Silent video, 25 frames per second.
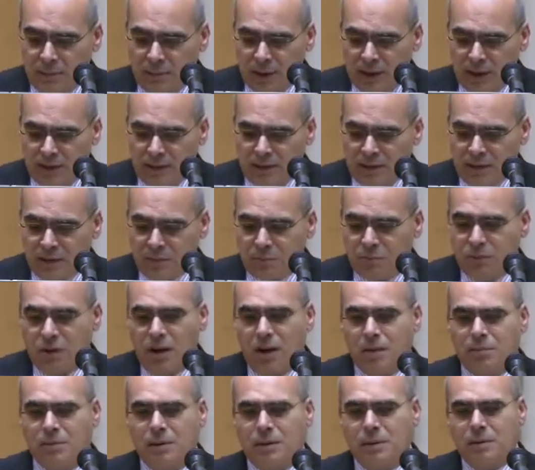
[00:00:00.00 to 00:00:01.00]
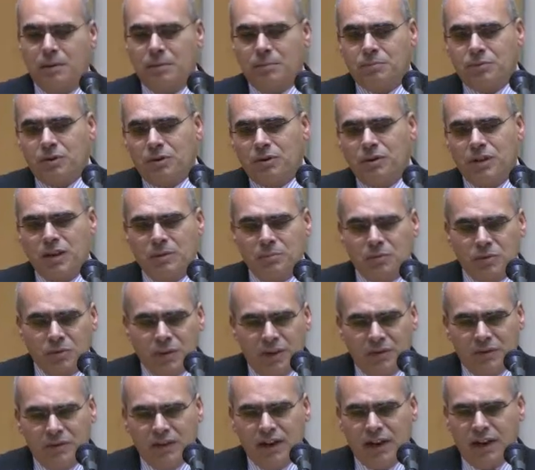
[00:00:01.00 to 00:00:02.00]
Among these programs,
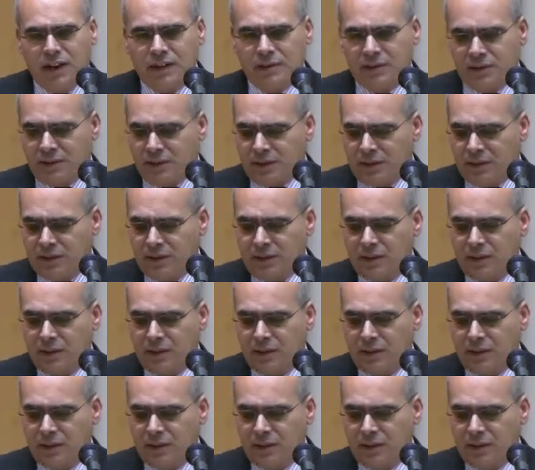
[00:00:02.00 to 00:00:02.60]
we've got